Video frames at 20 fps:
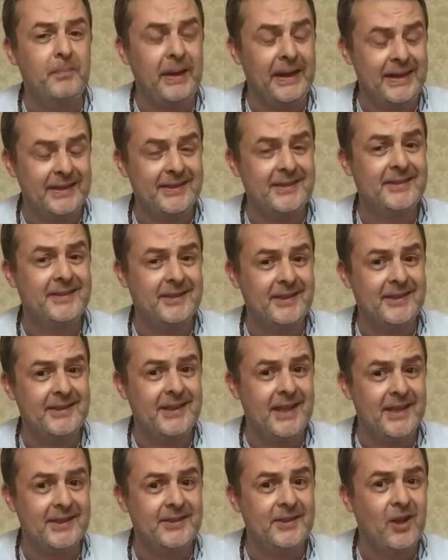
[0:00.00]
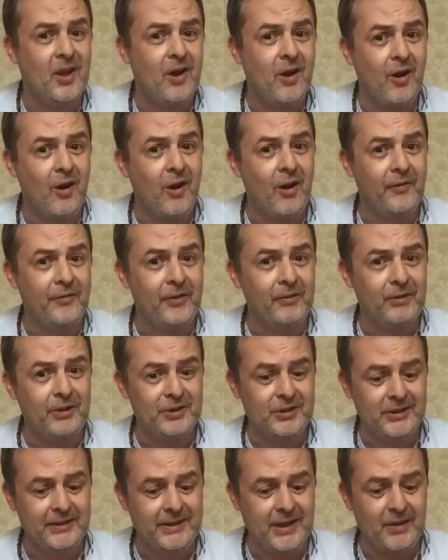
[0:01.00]
biggest success of the
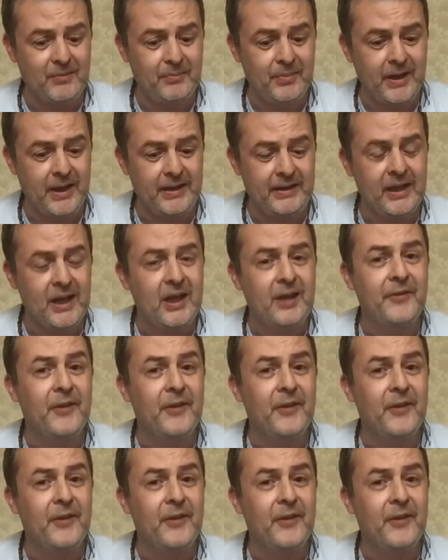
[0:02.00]
Russian campaign.